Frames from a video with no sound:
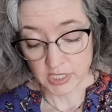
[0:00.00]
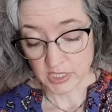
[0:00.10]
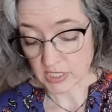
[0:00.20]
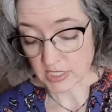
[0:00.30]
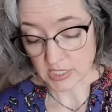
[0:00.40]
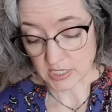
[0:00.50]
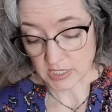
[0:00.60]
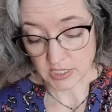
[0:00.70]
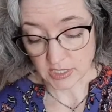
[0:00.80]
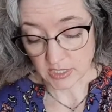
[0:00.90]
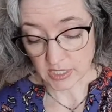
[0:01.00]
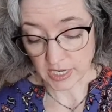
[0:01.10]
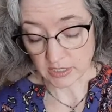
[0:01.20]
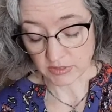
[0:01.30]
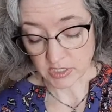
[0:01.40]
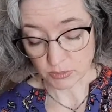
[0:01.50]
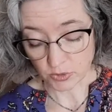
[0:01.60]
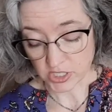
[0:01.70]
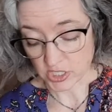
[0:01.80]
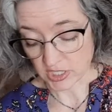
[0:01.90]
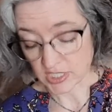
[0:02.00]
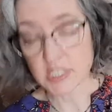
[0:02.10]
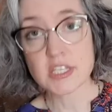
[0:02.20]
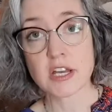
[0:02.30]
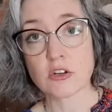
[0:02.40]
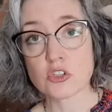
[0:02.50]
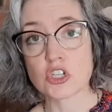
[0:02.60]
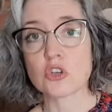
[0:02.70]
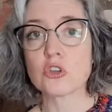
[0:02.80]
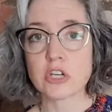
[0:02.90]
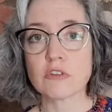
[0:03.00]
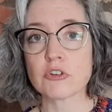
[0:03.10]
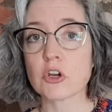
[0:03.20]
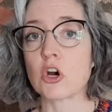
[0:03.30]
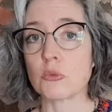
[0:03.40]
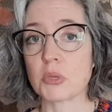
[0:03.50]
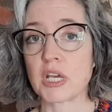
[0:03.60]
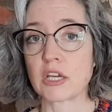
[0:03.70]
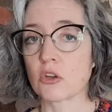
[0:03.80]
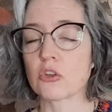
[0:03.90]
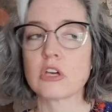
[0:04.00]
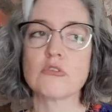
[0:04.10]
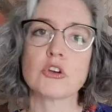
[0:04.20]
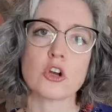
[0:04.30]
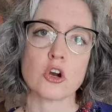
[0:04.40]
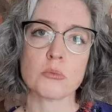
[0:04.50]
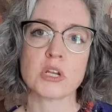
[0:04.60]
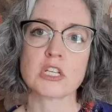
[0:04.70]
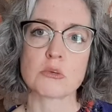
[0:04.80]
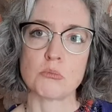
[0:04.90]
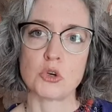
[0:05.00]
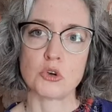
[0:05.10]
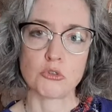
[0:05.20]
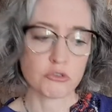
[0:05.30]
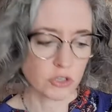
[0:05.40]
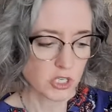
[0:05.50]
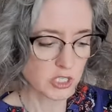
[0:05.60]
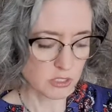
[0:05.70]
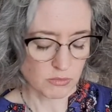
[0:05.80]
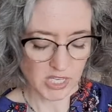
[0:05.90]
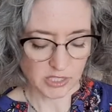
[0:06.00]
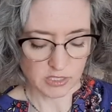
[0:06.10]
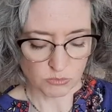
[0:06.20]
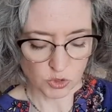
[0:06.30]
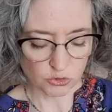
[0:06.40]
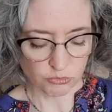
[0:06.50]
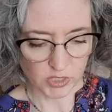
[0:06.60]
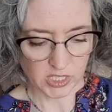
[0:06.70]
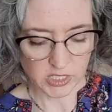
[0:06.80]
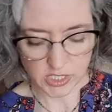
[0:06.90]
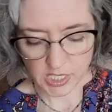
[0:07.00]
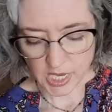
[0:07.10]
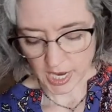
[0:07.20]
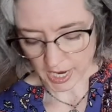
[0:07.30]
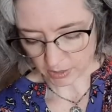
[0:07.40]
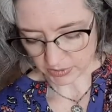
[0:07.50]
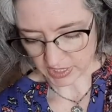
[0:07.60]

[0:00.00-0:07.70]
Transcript: This is eight of inspiration. This is the energy. You're looking for your opening. You're looking for your opening to move, to make this movement happen.